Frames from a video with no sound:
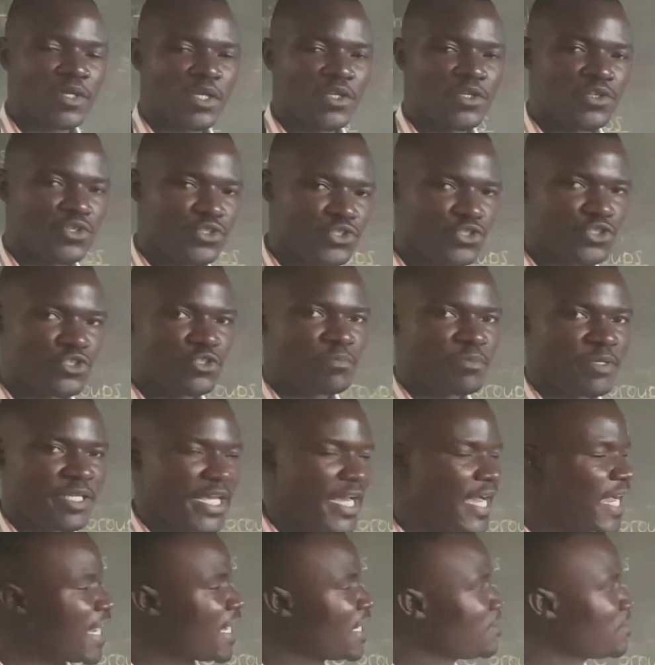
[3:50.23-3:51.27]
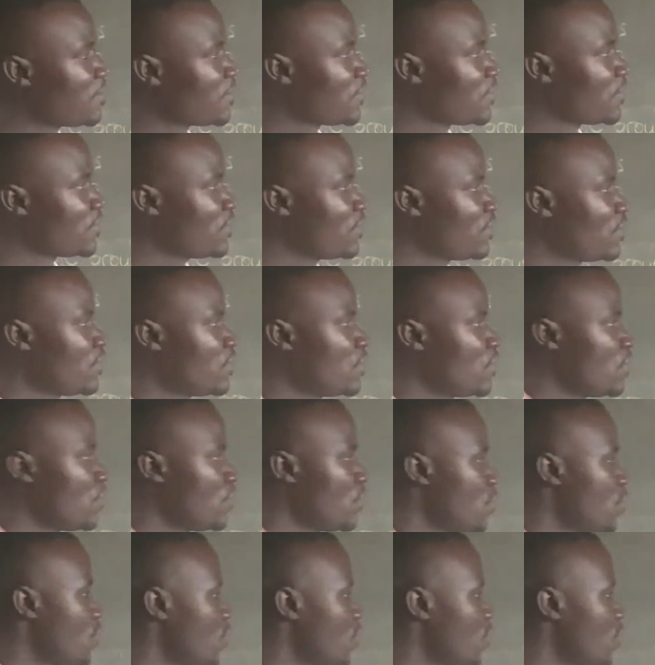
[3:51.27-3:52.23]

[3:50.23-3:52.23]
you should be able to